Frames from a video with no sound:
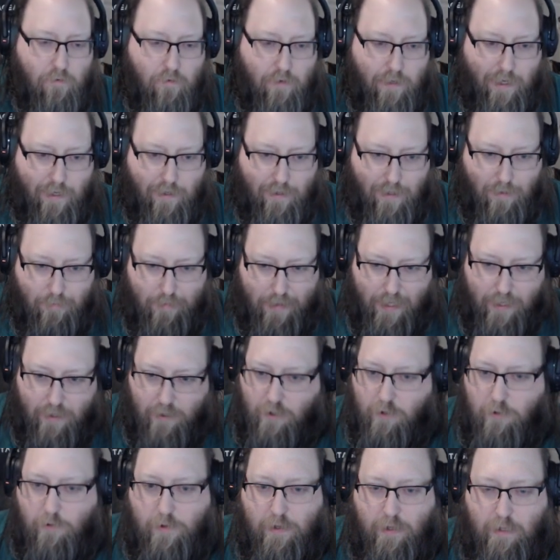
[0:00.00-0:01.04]
technically make it a
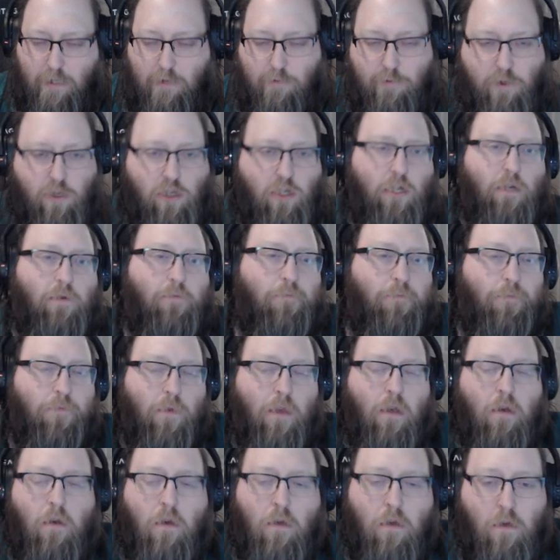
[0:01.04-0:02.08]
coding language
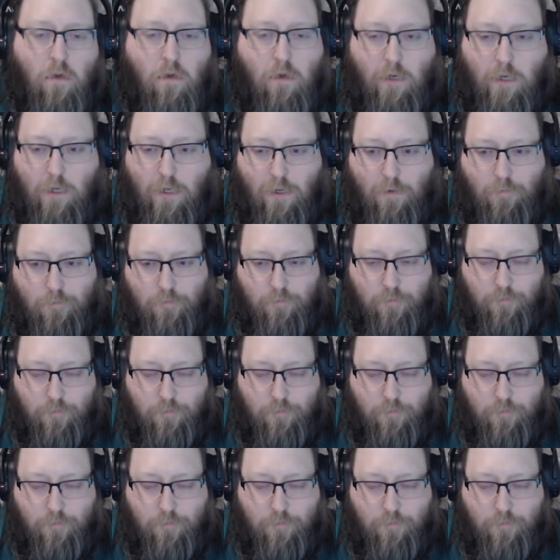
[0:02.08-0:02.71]
now.